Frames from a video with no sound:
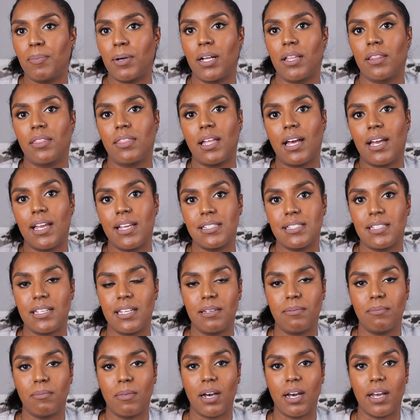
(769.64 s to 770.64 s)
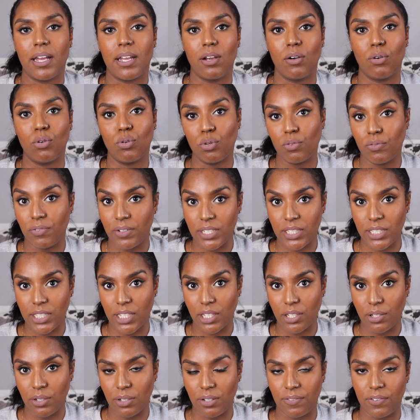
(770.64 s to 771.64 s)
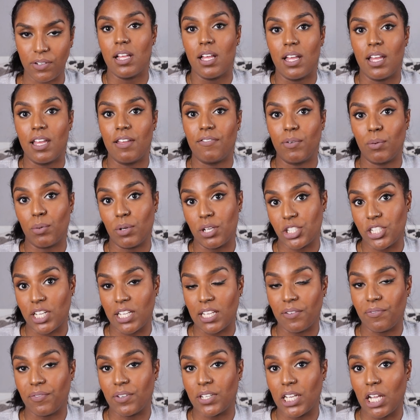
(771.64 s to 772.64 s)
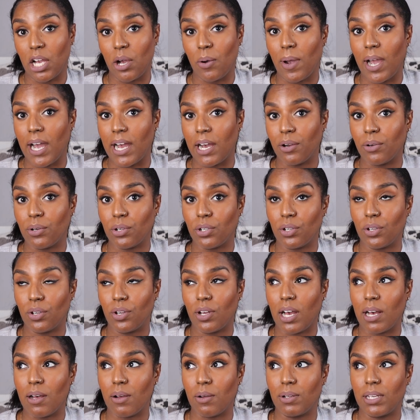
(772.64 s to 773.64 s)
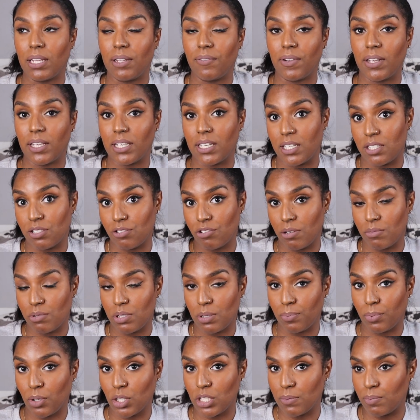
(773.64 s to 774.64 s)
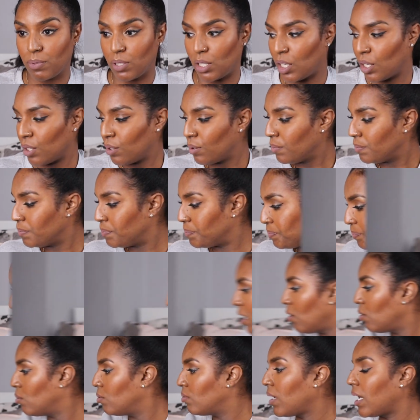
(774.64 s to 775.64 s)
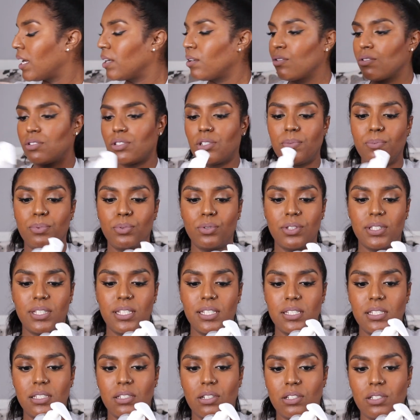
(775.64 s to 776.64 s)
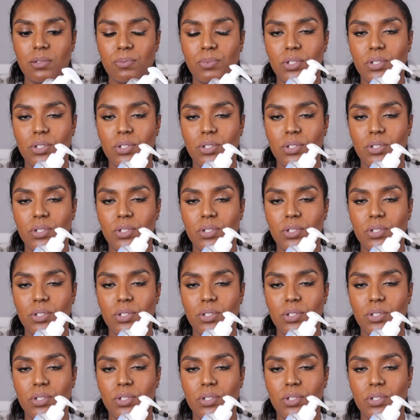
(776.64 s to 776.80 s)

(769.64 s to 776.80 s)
but that is in my haul video. If you want to check that video out, I'll leave it in the description box below. Oh, I also bought this Lotta